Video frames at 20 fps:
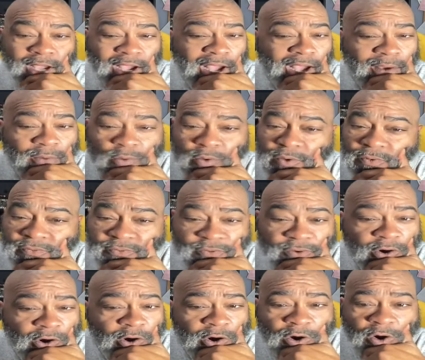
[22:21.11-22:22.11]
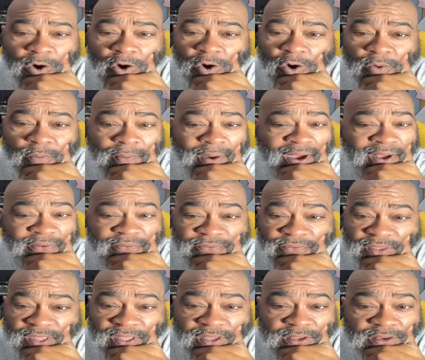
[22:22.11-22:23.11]
I would fall on my
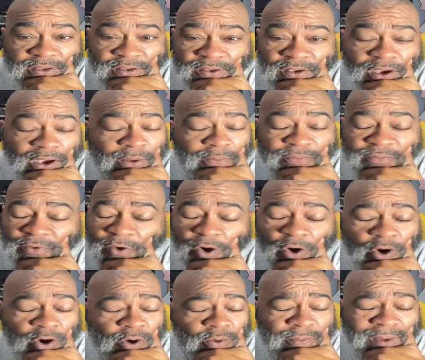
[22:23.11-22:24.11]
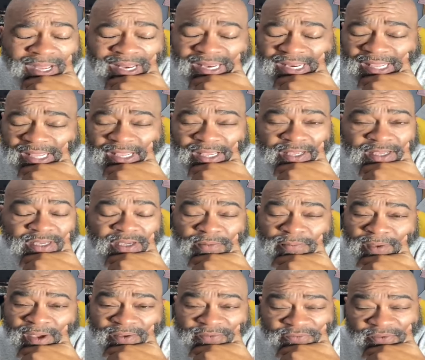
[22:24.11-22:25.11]
feet I'm fall on my knees
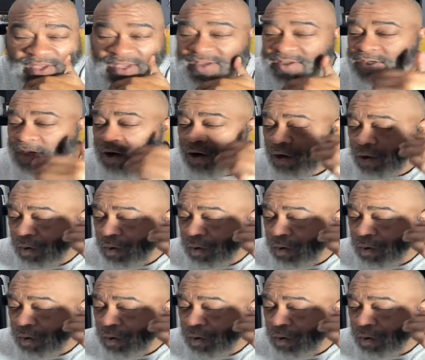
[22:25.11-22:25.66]
in my face